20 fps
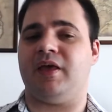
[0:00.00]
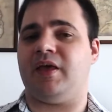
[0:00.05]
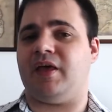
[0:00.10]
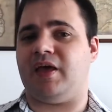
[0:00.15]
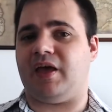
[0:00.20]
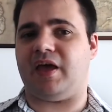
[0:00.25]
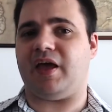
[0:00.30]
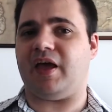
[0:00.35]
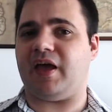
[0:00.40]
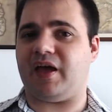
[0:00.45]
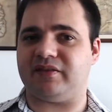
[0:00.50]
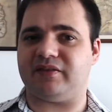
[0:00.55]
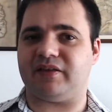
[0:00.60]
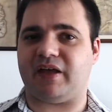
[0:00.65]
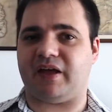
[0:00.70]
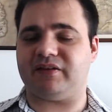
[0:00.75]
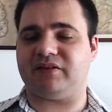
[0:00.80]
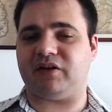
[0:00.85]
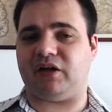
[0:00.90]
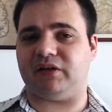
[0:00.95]
And
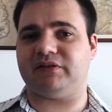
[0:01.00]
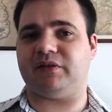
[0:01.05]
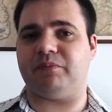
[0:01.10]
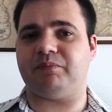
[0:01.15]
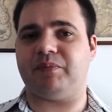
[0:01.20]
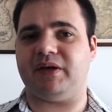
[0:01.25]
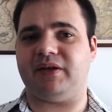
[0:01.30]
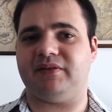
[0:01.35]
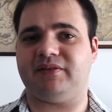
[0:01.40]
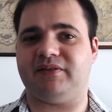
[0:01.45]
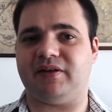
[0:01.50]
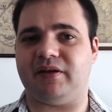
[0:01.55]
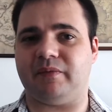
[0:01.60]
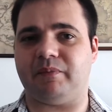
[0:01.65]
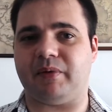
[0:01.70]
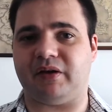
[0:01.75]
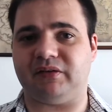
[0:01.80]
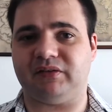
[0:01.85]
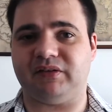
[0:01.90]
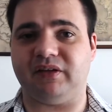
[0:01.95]
I talked a bit
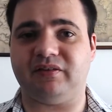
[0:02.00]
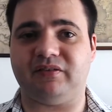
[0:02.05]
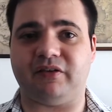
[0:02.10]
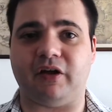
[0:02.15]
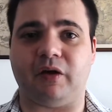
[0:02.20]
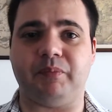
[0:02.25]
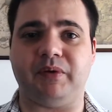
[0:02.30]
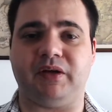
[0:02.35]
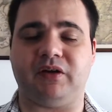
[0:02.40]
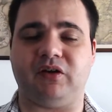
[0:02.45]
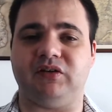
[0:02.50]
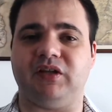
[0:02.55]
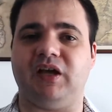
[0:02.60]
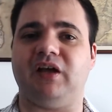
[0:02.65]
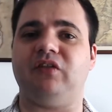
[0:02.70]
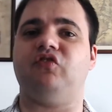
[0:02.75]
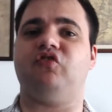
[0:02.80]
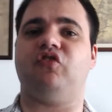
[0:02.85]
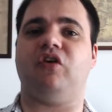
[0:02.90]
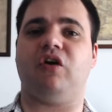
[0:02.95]
about this topic on
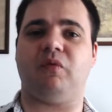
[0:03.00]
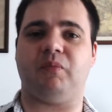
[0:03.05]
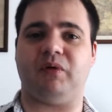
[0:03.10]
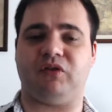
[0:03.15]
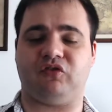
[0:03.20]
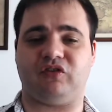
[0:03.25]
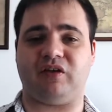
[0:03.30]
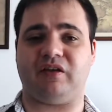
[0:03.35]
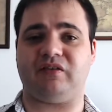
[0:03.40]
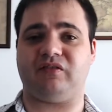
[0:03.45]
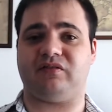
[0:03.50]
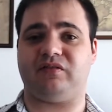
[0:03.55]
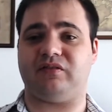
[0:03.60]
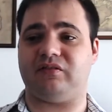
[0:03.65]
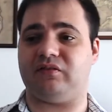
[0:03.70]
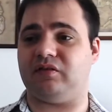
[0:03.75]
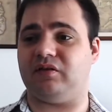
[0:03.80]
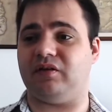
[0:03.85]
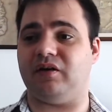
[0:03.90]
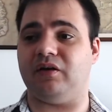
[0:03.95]
that show, but
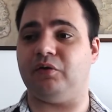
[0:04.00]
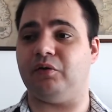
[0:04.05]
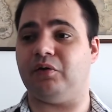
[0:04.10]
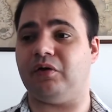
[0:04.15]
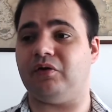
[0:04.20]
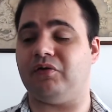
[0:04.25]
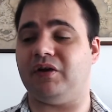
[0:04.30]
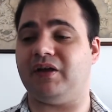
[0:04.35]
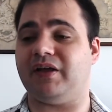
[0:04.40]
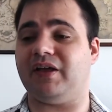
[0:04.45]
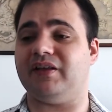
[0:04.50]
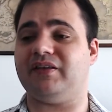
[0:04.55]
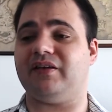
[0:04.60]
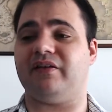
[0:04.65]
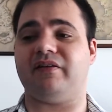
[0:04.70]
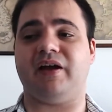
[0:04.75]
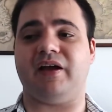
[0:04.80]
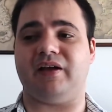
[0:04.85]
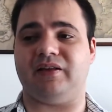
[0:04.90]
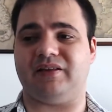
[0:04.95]
just to
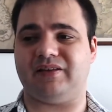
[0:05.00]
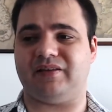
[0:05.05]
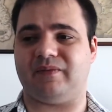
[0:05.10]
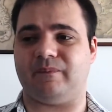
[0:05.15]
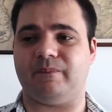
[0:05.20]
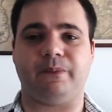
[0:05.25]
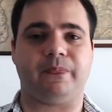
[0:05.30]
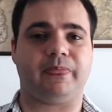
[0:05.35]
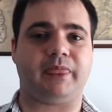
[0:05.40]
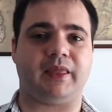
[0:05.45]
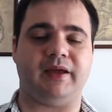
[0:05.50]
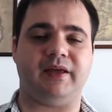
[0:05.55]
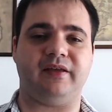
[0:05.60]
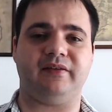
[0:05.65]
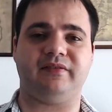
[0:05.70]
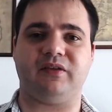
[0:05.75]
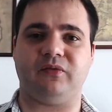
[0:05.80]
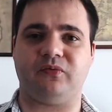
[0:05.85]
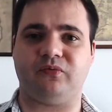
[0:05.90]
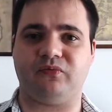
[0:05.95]
reiterate,
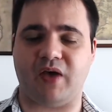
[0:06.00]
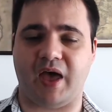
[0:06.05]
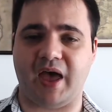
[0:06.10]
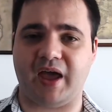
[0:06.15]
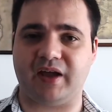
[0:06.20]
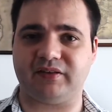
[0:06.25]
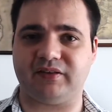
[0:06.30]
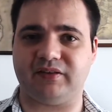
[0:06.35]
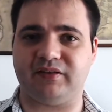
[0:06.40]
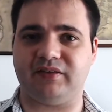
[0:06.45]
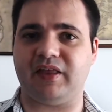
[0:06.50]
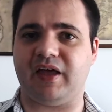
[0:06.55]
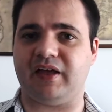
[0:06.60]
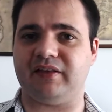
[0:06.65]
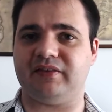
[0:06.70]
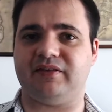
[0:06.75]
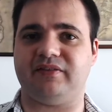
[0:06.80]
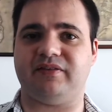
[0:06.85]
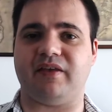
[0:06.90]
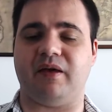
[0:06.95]
is the fact
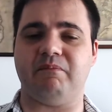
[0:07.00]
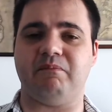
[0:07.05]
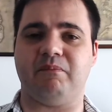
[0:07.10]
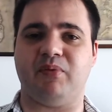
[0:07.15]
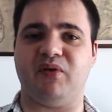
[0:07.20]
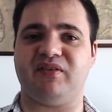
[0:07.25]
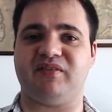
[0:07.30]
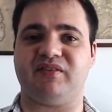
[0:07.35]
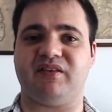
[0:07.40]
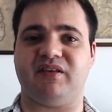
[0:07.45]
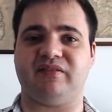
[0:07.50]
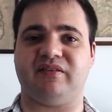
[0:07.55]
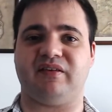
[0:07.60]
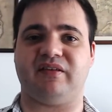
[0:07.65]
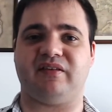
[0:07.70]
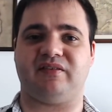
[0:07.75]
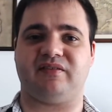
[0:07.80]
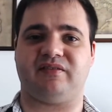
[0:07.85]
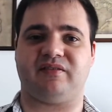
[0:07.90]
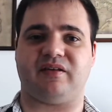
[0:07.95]
that some
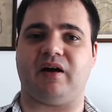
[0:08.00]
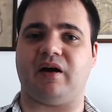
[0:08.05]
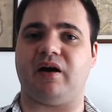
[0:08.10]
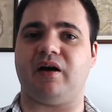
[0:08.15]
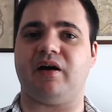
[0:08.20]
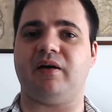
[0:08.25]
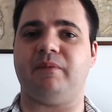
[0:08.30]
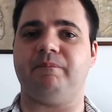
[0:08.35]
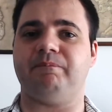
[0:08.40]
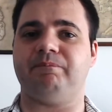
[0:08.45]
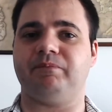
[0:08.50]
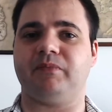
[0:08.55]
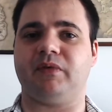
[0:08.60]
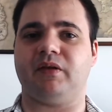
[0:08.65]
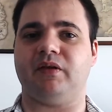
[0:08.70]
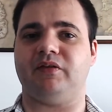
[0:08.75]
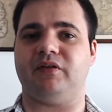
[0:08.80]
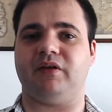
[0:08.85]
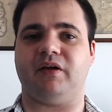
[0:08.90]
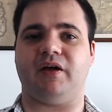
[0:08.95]
businesses are,
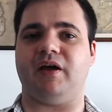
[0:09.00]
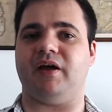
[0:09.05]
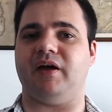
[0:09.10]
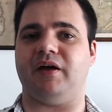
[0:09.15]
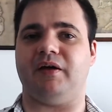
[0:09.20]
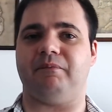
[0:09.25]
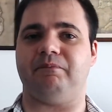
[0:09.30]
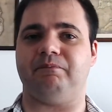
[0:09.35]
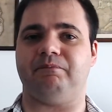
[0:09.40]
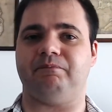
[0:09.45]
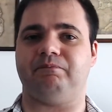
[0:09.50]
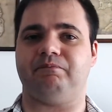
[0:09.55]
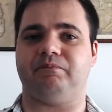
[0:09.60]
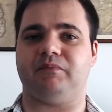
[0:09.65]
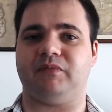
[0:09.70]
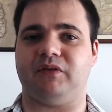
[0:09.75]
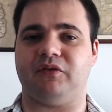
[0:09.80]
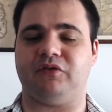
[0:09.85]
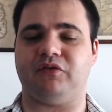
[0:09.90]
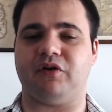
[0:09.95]

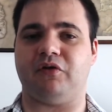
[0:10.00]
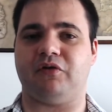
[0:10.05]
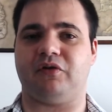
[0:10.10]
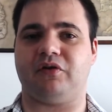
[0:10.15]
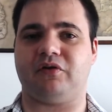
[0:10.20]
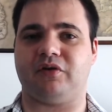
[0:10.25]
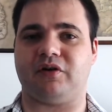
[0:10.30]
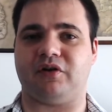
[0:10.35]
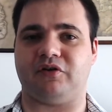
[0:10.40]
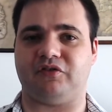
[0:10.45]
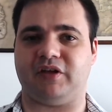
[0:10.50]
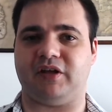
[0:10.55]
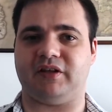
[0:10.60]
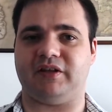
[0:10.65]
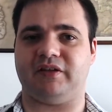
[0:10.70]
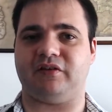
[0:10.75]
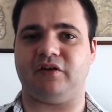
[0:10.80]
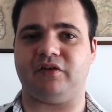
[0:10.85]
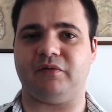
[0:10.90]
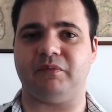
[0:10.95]

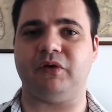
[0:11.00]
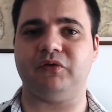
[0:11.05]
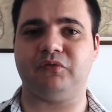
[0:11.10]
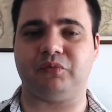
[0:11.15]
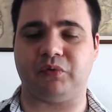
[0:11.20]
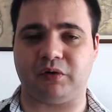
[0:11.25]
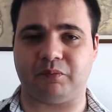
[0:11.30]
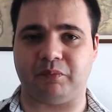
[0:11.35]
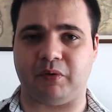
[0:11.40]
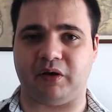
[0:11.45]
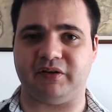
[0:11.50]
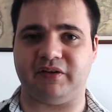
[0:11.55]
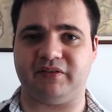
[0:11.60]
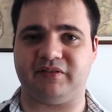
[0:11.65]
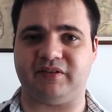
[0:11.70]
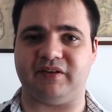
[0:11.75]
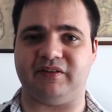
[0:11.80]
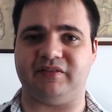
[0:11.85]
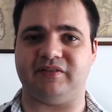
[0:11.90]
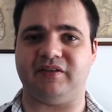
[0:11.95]
curtailing the remote work
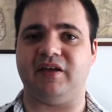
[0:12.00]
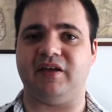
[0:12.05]
policies,